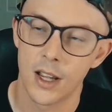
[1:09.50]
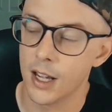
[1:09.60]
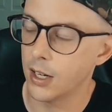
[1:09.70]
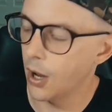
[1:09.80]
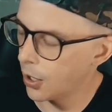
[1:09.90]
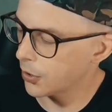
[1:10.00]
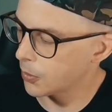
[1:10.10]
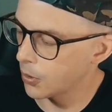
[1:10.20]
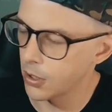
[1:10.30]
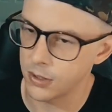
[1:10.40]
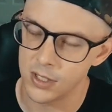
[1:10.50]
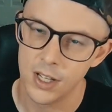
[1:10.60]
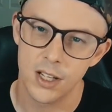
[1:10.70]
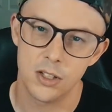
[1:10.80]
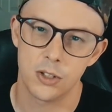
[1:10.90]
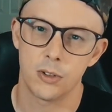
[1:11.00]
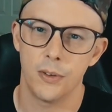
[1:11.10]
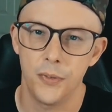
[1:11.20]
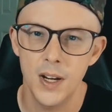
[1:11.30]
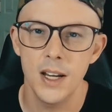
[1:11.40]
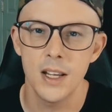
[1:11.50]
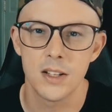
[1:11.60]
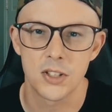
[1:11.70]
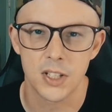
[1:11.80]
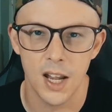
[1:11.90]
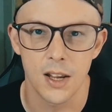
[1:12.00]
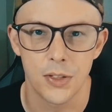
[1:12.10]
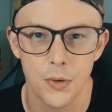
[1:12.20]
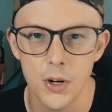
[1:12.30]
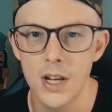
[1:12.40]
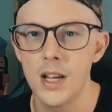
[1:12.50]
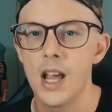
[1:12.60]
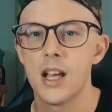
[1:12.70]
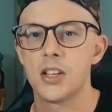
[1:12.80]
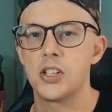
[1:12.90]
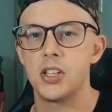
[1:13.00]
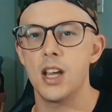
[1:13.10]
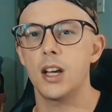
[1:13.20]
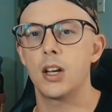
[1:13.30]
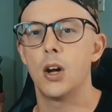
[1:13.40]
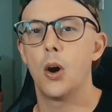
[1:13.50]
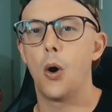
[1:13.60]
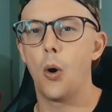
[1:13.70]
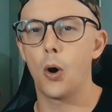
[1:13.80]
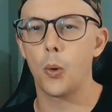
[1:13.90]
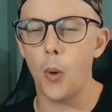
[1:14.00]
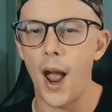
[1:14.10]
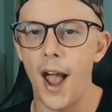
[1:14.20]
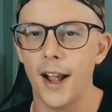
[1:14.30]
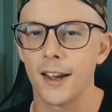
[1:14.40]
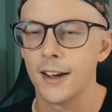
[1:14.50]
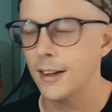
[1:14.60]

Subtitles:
In other words, is the graffiti in Skate 3 sick or whack?